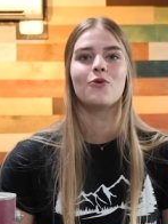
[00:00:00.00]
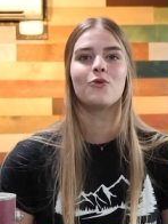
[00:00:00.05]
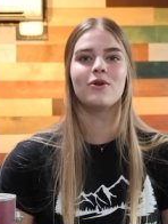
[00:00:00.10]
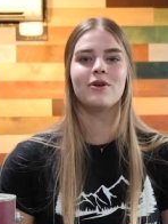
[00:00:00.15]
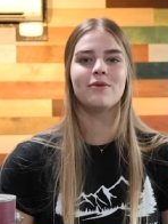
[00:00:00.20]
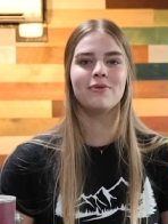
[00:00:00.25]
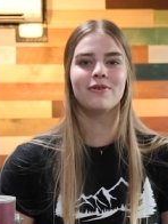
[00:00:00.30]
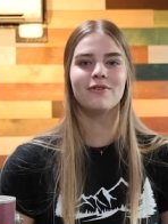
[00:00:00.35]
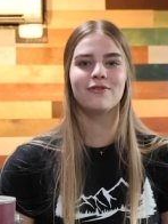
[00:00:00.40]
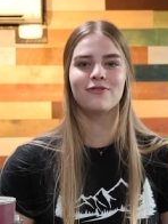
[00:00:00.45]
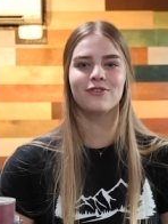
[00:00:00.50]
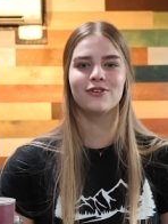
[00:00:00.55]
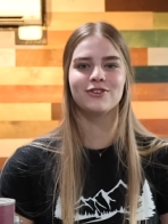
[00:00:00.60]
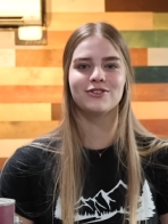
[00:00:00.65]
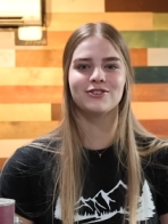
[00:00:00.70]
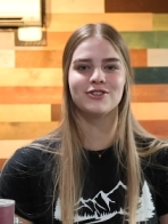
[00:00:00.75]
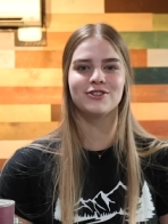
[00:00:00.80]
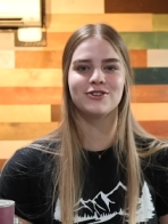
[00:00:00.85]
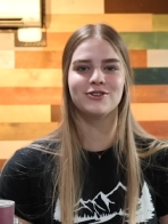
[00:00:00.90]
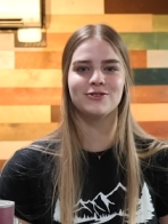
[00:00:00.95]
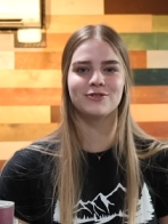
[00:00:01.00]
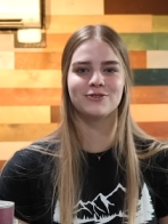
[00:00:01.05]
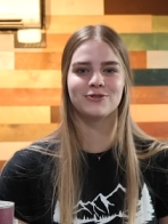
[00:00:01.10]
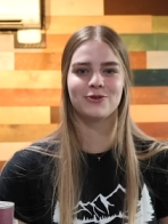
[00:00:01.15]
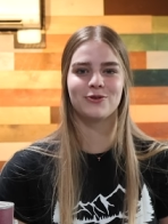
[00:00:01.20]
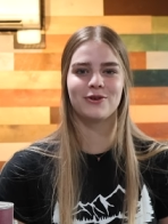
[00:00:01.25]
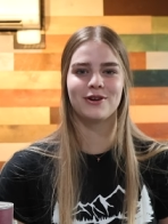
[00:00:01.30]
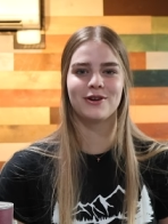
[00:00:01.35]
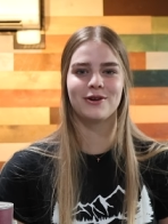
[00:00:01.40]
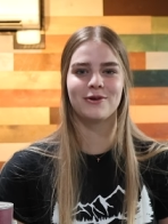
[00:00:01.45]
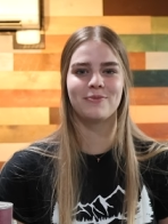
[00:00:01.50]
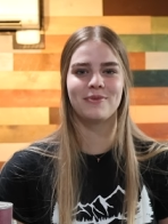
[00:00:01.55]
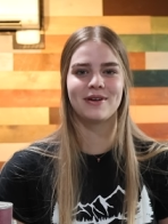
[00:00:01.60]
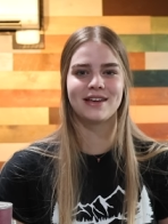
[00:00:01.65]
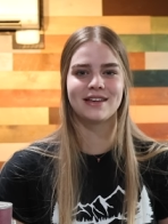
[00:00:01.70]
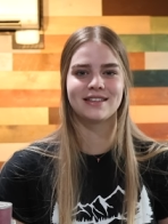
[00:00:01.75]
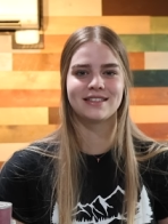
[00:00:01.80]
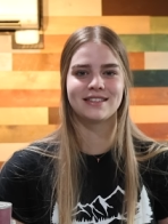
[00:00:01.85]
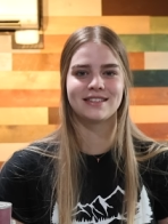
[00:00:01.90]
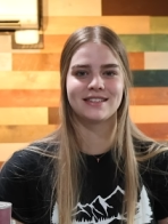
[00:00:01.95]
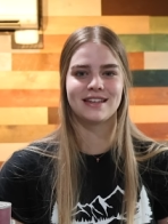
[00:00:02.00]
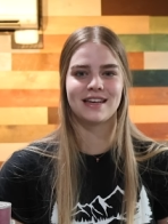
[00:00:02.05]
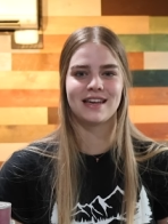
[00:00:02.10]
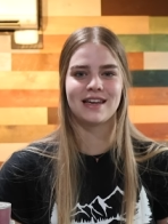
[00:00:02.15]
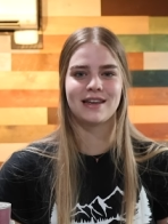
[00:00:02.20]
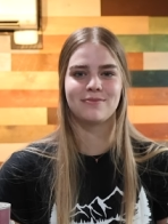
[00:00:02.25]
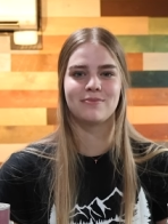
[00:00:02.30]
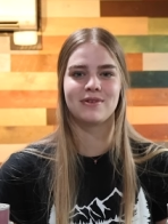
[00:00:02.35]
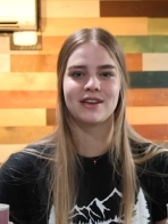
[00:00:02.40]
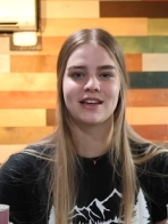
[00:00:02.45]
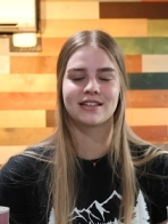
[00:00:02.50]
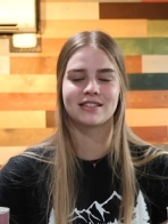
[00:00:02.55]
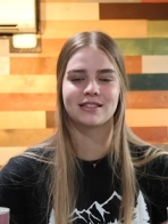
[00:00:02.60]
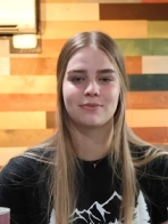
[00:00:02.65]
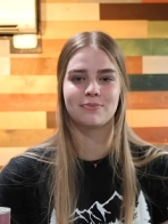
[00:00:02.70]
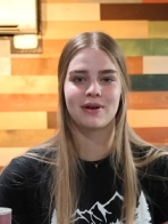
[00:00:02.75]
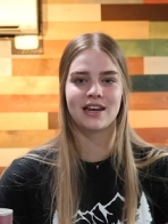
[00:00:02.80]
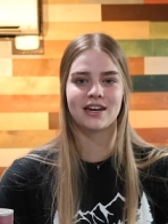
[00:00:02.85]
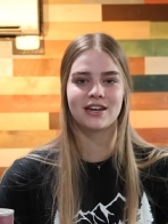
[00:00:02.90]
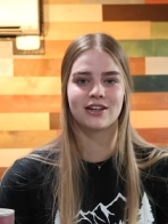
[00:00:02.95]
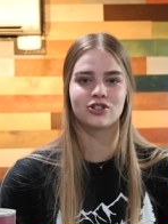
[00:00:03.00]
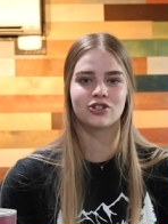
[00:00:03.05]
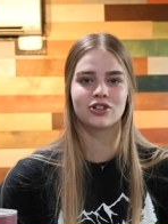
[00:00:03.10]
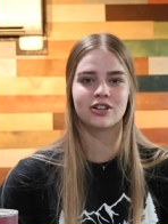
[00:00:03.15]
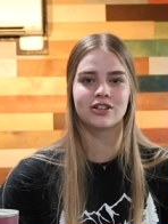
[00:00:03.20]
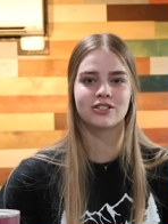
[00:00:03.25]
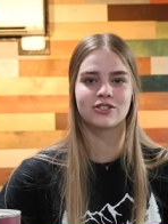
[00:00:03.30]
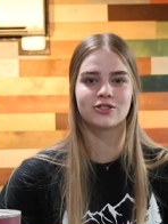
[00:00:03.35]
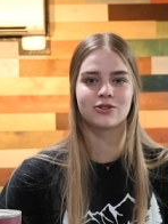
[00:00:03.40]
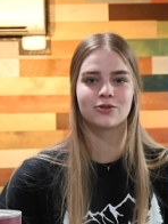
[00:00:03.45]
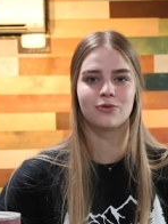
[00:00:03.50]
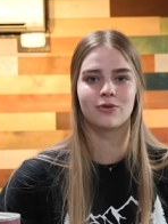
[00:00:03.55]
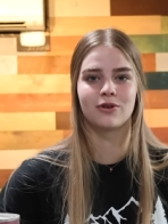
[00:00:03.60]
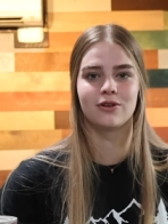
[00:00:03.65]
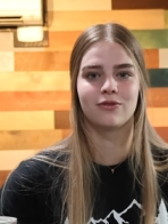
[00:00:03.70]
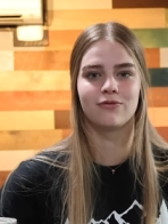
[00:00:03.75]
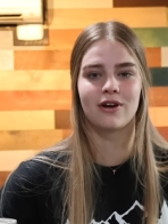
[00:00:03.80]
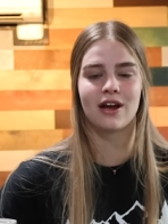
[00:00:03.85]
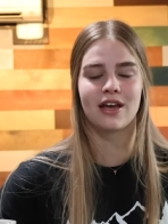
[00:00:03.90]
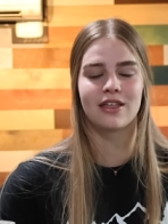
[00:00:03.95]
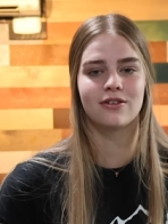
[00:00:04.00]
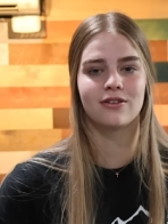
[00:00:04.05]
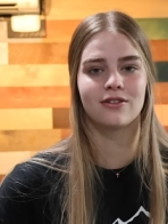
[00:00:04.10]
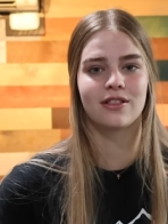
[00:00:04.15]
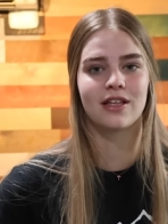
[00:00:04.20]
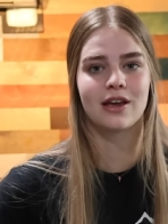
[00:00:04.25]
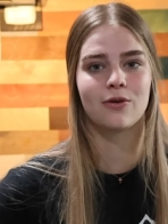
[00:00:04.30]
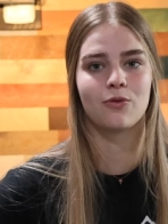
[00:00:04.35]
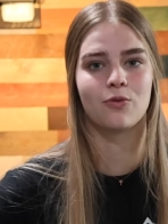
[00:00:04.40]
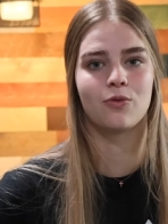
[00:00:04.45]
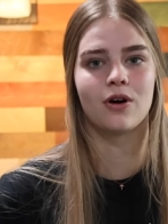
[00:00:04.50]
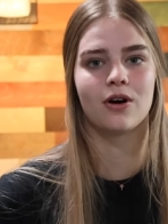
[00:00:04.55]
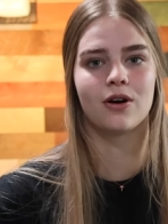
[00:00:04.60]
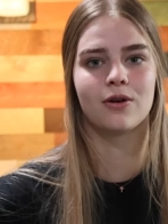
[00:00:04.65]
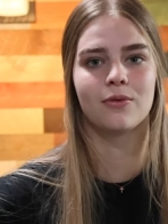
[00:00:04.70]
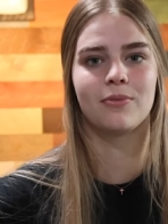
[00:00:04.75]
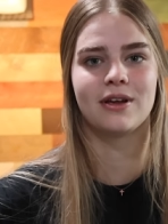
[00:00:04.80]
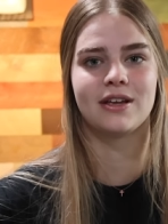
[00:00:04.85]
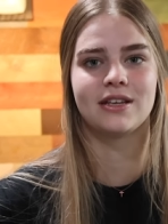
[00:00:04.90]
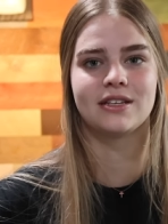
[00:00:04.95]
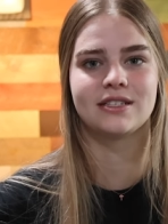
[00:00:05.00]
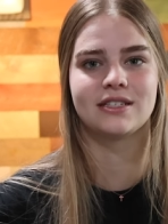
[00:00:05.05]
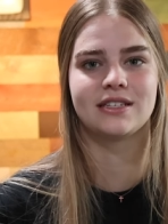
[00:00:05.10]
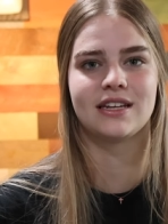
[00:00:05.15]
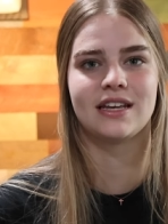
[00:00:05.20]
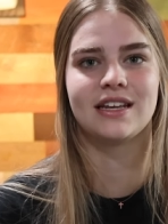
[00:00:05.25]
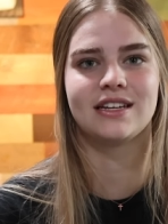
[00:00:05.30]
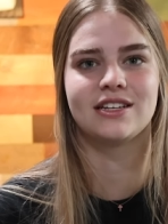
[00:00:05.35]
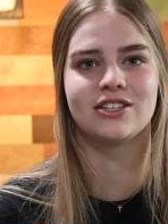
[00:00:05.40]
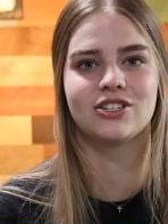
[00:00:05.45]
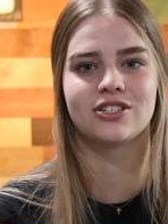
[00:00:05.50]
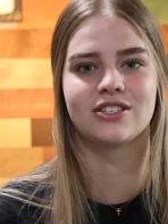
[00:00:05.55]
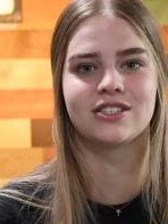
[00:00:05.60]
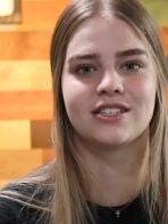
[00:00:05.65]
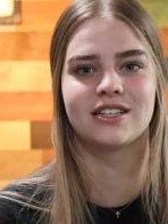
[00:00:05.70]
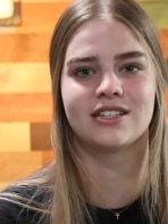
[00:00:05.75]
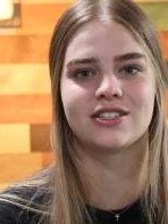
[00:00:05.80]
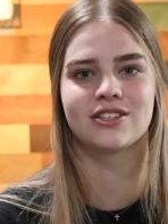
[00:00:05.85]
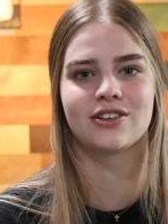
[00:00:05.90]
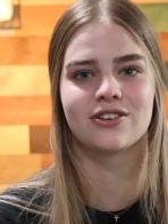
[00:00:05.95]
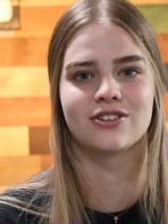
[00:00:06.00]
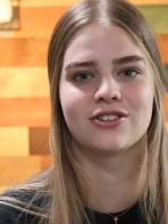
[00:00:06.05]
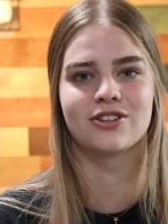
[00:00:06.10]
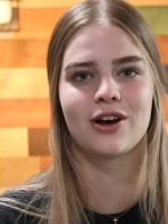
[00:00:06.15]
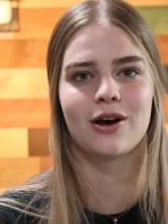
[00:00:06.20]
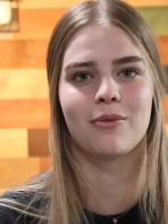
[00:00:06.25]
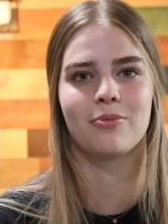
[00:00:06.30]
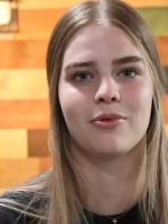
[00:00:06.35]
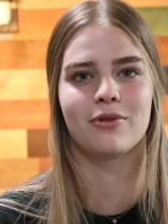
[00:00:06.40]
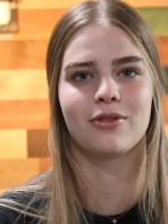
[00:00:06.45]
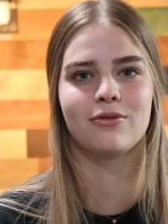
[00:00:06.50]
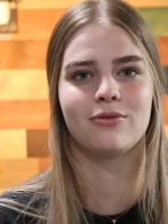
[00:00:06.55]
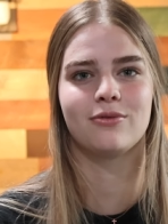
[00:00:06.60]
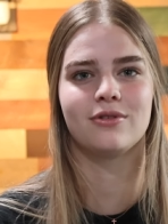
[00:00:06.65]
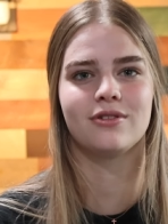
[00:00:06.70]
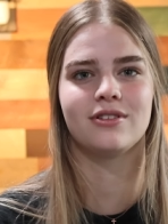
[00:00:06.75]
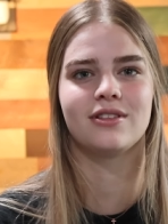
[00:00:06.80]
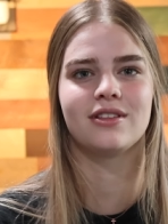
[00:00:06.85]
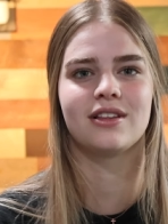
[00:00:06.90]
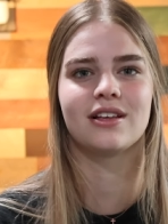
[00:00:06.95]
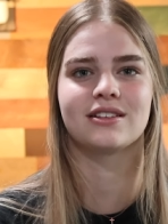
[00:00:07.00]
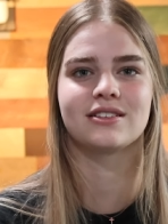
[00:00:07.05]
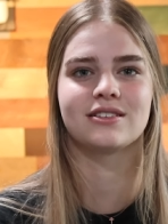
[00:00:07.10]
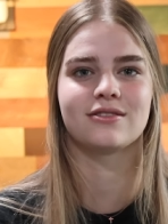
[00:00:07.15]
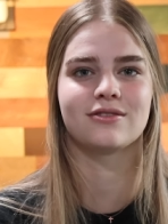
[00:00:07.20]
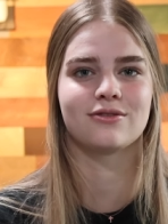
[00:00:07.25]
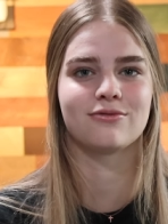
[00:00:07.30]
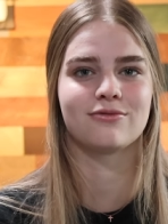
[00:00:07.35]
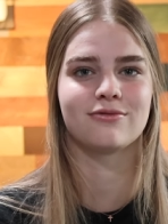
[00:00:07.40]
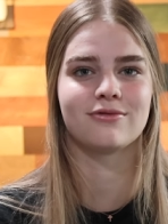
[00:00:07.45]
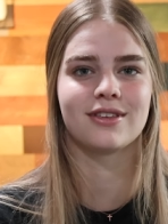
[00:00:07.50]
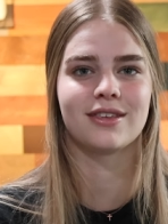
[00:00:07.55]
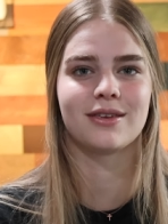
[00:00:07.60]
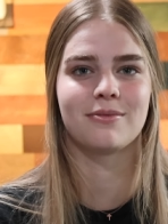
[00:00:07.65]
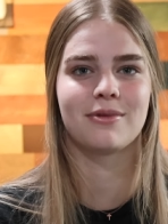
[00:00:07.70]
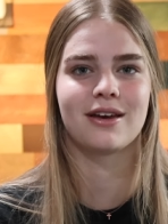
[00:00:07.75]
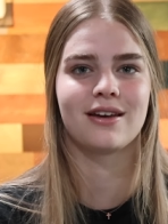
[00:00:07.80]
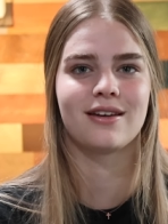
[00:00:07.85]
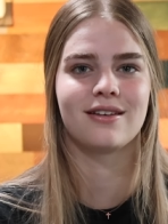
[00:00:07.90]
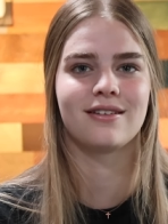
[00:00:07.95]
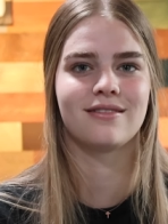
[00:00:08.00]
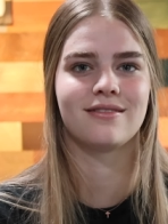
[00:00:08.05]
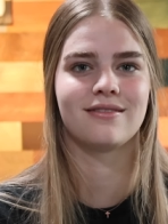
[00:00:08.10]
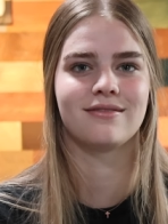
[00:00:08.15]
We prefer to use oil-based stain because it penetrates the wood rather like water-based stain just sits on top of the wood. That sounded really bad.